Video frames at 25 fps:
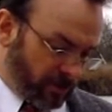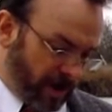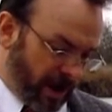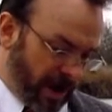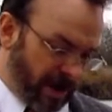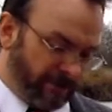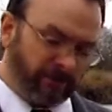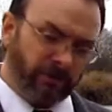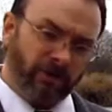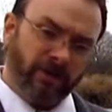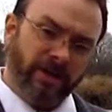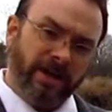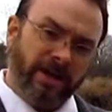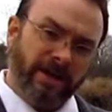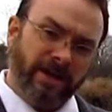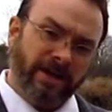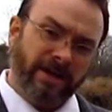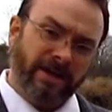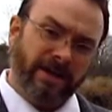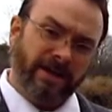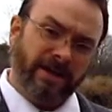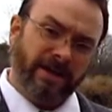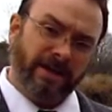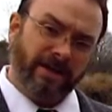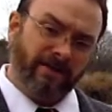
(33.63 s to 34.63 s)
After
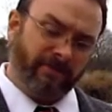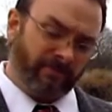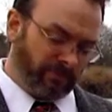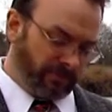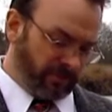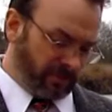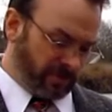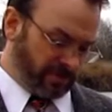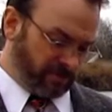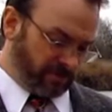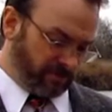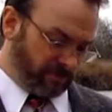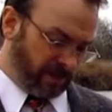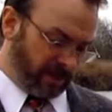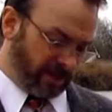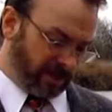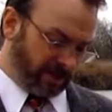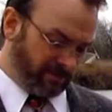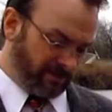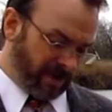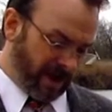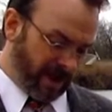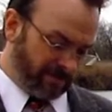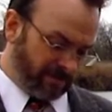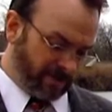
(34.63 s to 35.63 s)
he, being
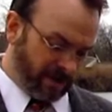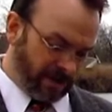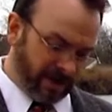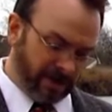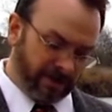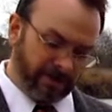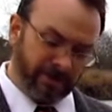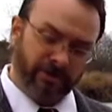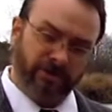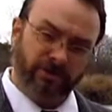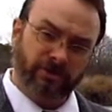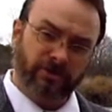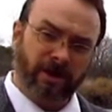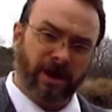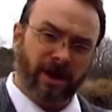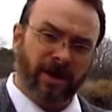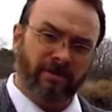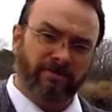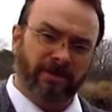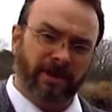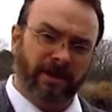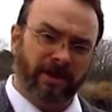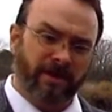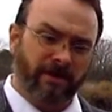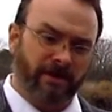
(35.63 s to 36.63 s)
the madman, had
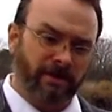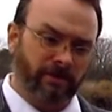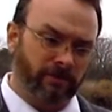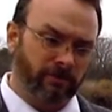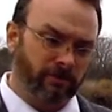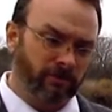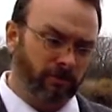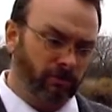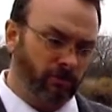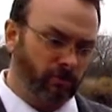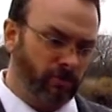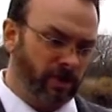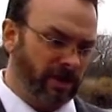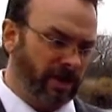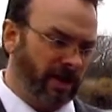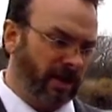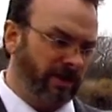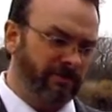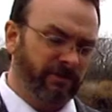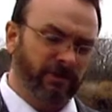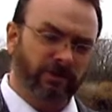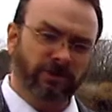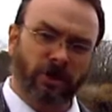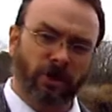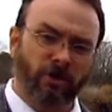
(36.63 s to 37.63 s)
described what
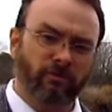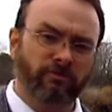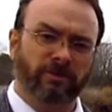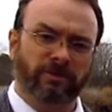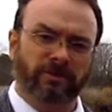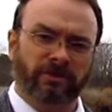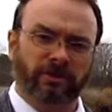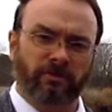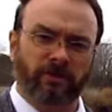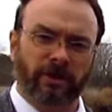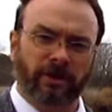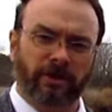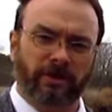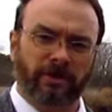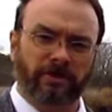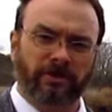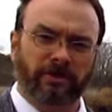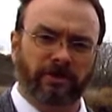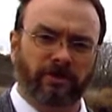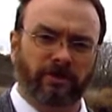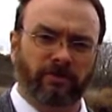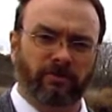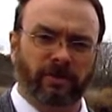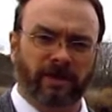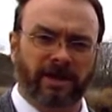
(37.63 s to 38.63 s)
kind of atonements are we going to
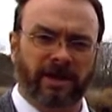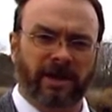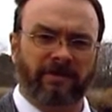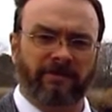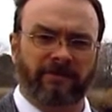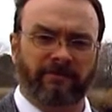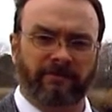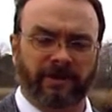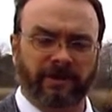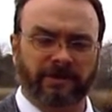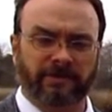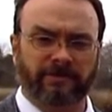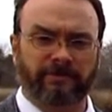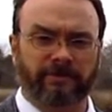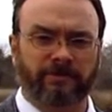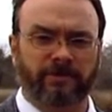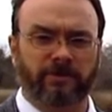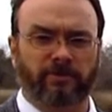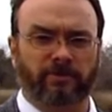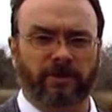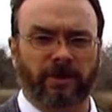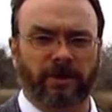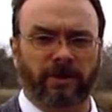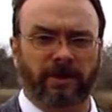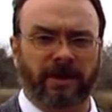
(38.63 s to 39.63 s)
do and what kind of
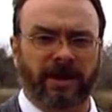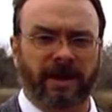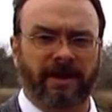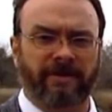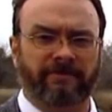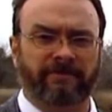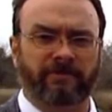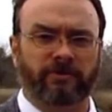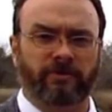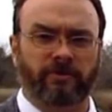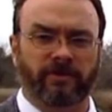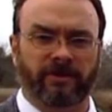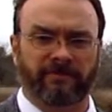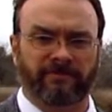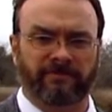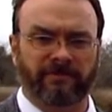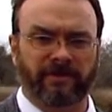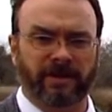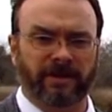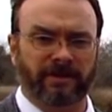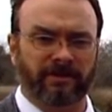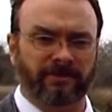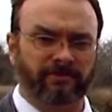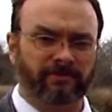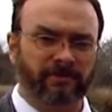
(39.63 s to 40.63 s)
festivals are we going to have to
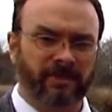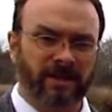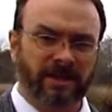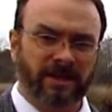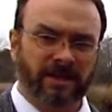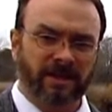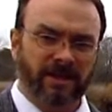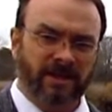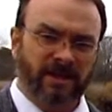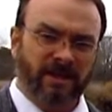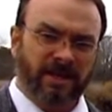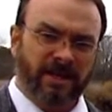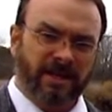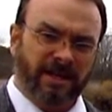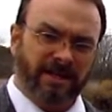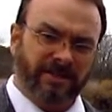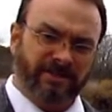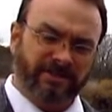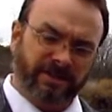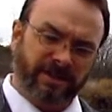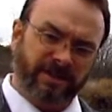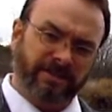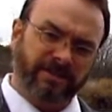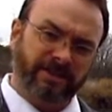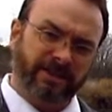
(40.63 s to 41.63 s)
invent,
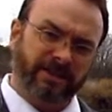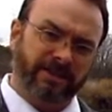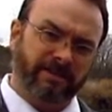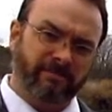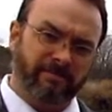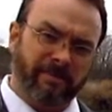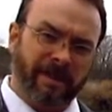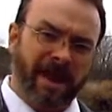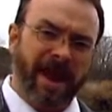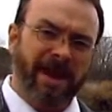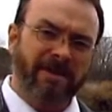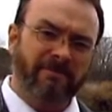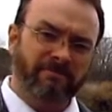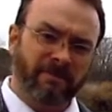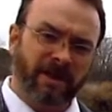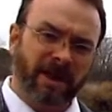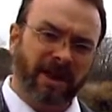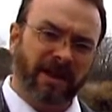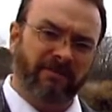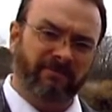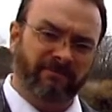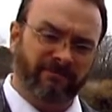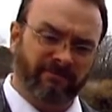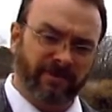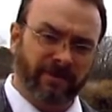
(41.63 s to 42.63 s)
it says that the
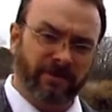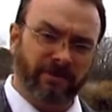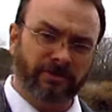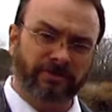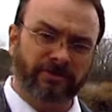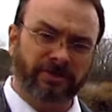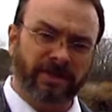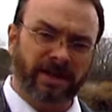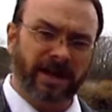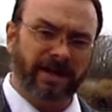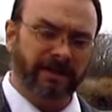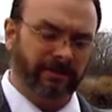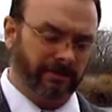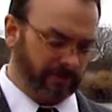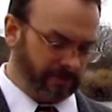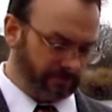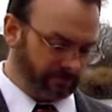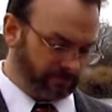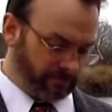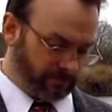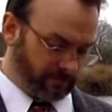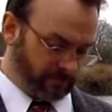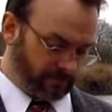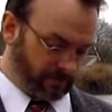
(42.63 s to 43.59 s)
madman fell silent